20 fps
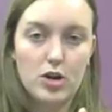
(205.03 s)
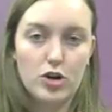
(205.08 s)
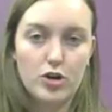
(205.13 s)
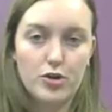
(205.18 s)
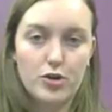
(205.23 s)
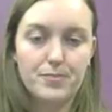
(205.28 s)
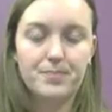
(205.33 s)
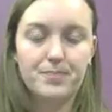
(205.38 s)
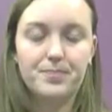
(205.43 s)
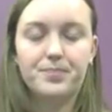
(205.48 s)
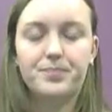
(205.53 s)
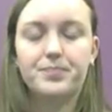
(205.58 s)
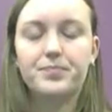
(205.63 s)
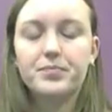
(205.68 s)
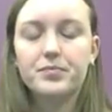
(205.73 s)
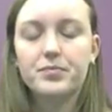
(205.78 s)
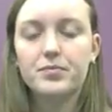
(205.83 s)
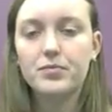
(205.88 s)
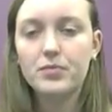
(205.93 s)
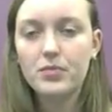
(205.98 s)
And
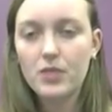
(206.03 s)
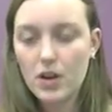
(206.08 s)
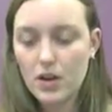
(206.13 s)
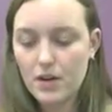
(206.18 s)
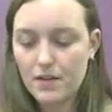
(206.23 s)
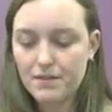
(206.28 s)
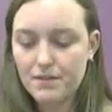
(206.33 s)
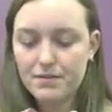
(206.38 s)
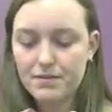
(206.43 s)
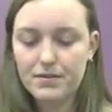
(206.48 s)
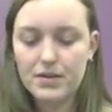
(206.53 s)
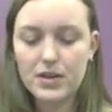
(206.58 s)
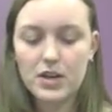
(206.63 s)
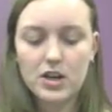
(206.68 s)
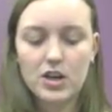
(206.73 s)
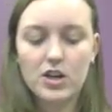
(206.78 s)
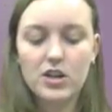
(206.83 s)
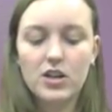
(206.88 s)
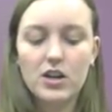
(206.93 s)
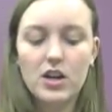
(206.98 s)
let's take the
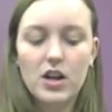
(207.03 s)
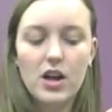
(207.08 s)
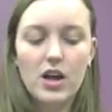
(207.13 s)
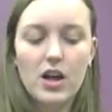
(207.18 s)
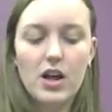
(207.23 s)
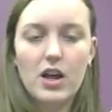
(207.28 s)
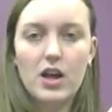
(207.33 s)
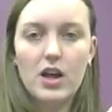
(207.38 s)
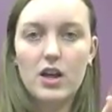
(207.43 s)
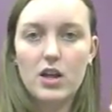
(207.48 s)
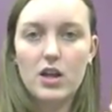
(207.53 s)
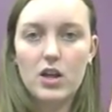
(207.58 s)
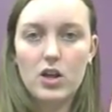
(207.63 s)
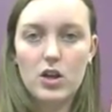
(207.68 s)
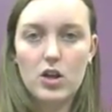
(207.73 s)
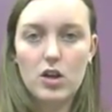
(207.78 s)
rectangle again.